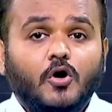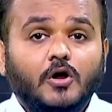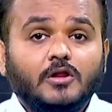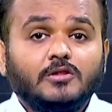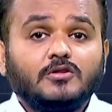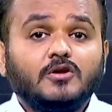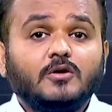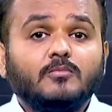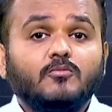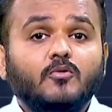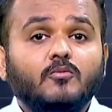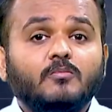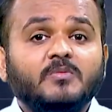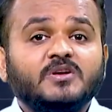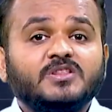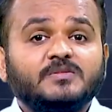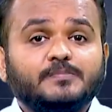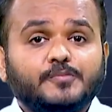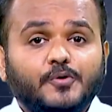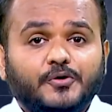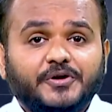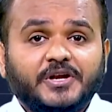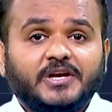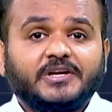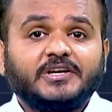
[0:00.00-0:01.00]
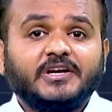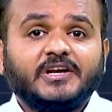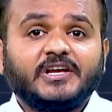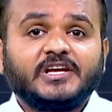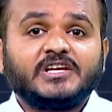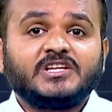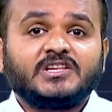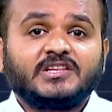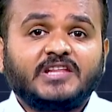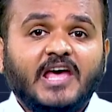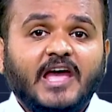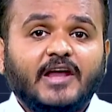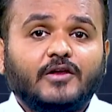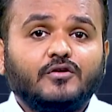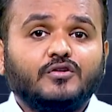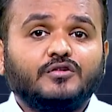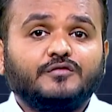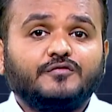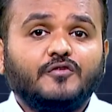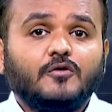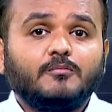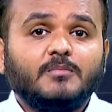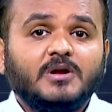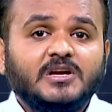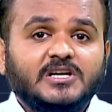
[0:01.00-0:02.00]
Although Mumbai is protected against
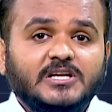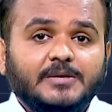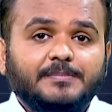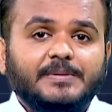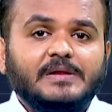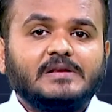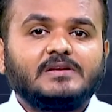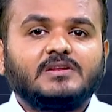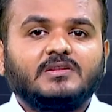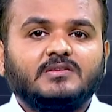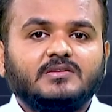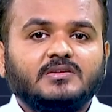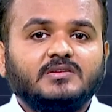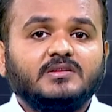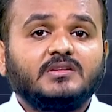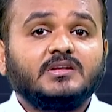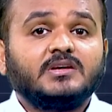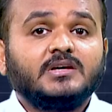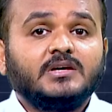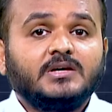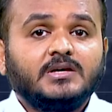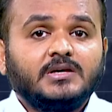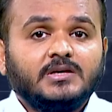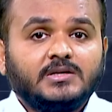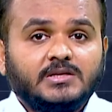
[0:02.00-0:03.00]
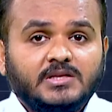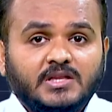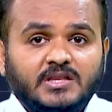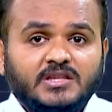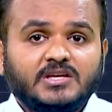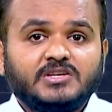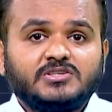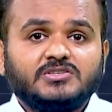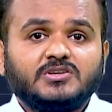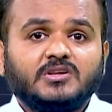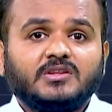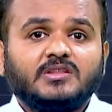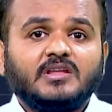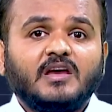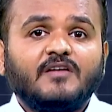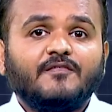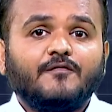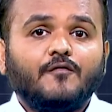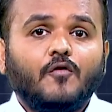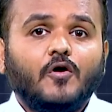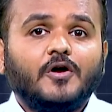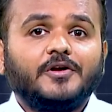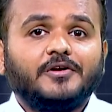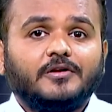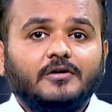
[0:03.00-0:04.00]
cyclones for multiple reasons, researchers
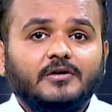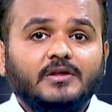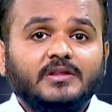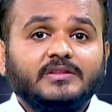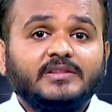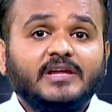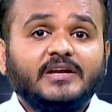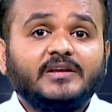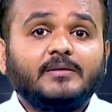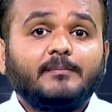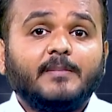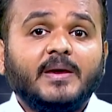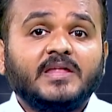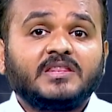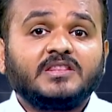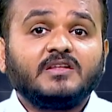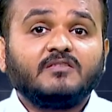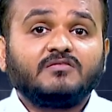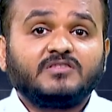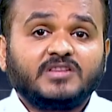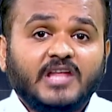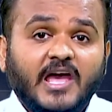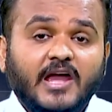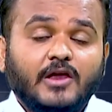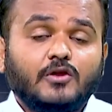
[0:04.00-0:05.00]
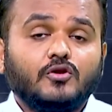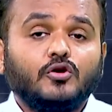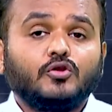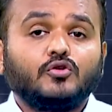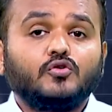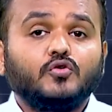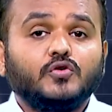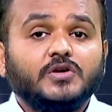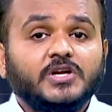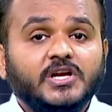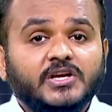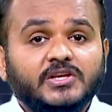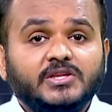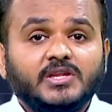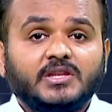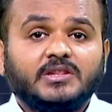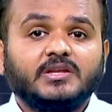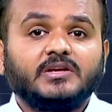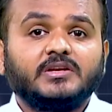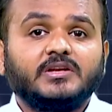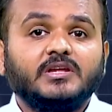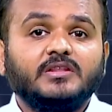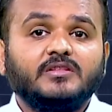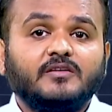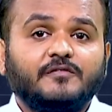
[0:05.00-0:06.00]
have warned that a massive cyclone could hit the
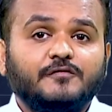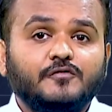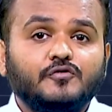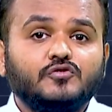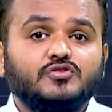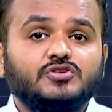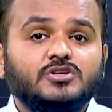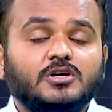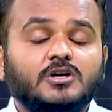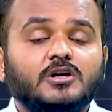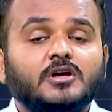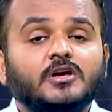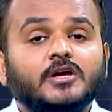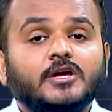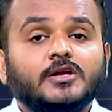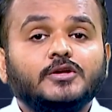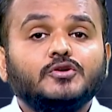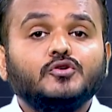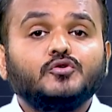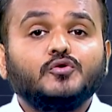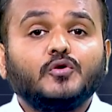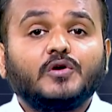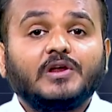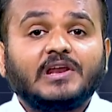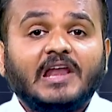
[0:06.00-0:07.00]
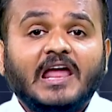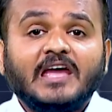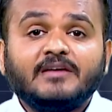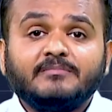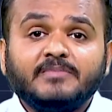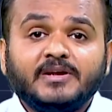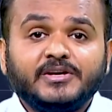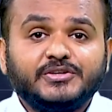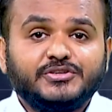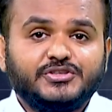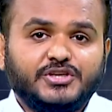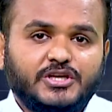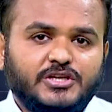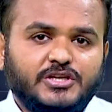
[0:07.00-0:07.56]
city in the future due to climate